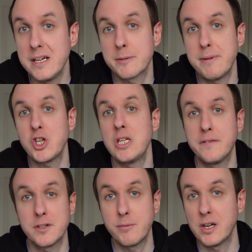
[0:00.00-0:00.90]
especially
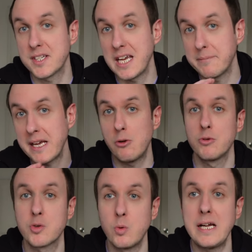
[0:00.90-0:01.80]
if the spider's kept
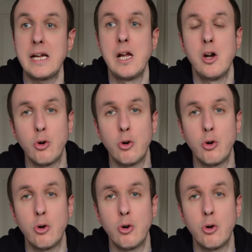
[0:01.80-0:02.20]
elsewhere